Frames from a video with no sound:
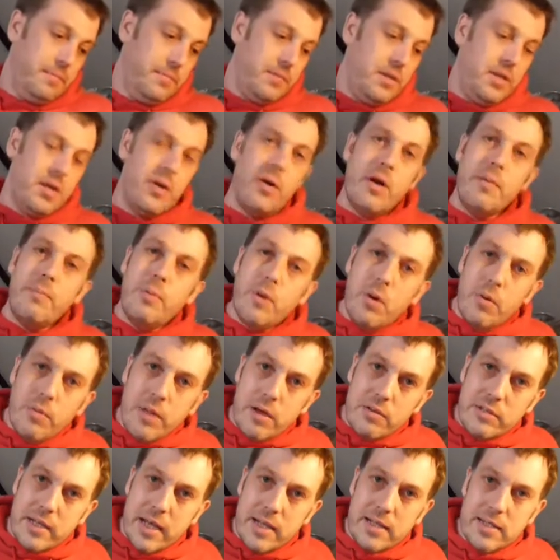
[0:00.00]
you know, I put all
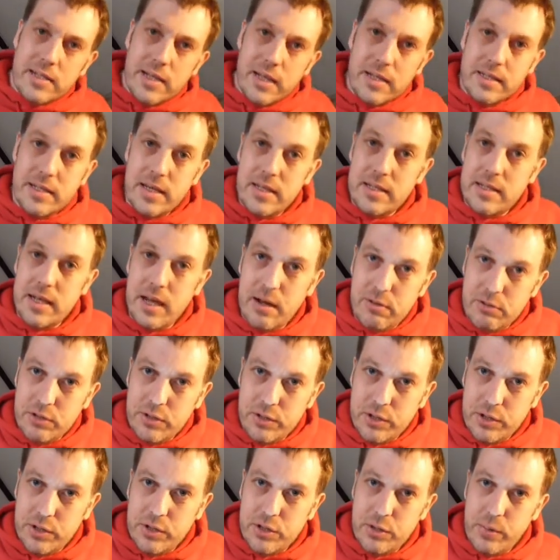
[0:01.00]
those Aztec details
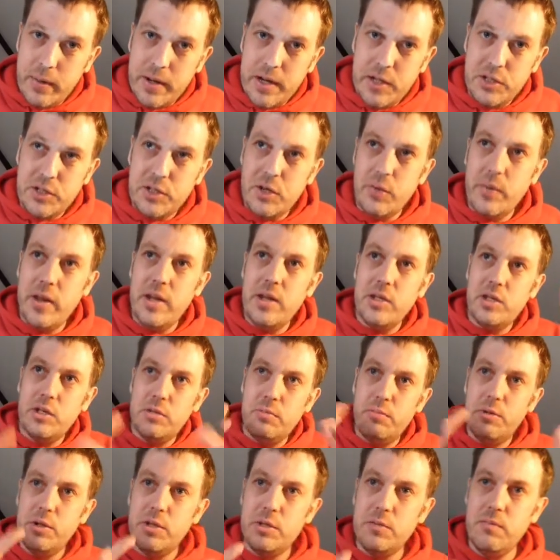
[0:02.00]
on the 22-inch
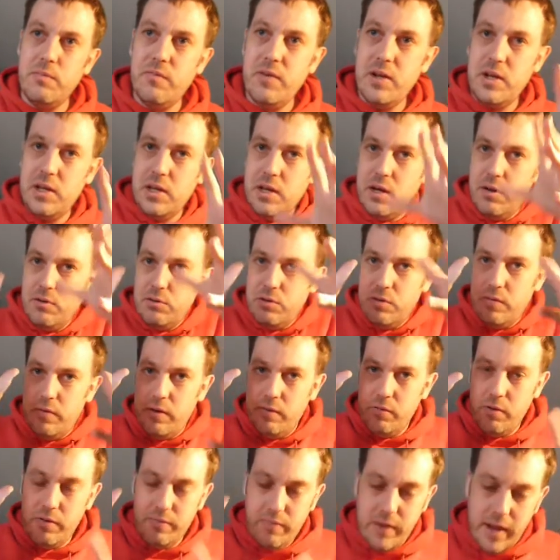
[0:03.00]
and put some videos of
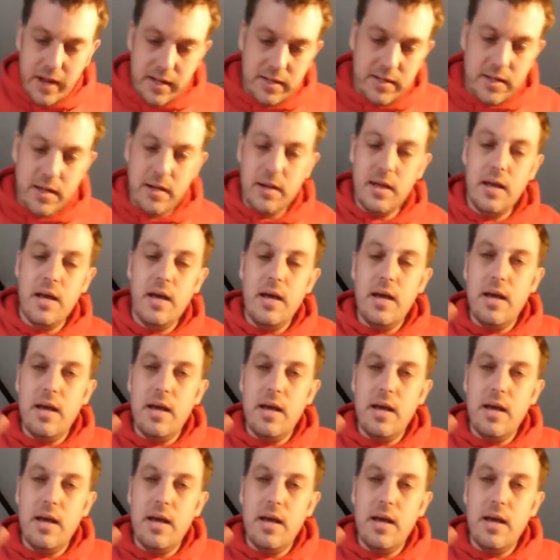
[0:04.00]
it reflecting.